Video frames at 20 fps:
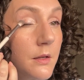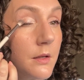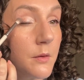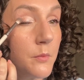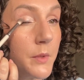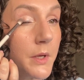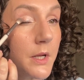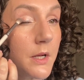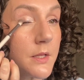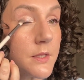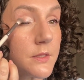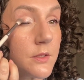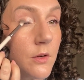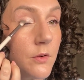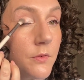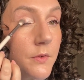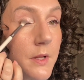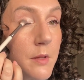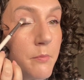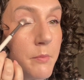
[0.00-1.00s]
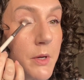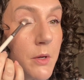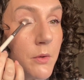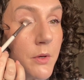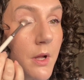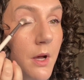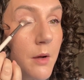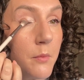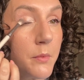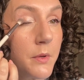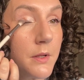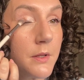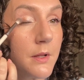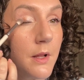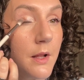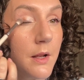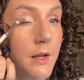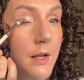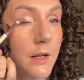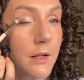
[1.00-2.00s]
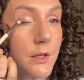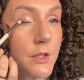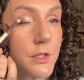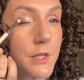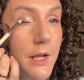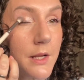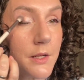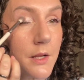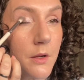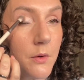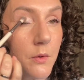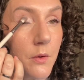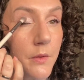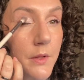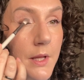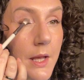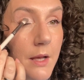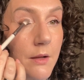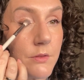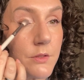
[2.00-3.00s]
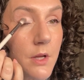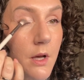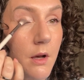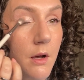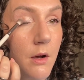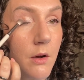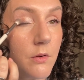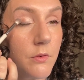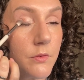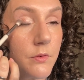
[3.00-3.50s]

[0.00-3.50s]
We're going to softly build up a little shadow on the outer half.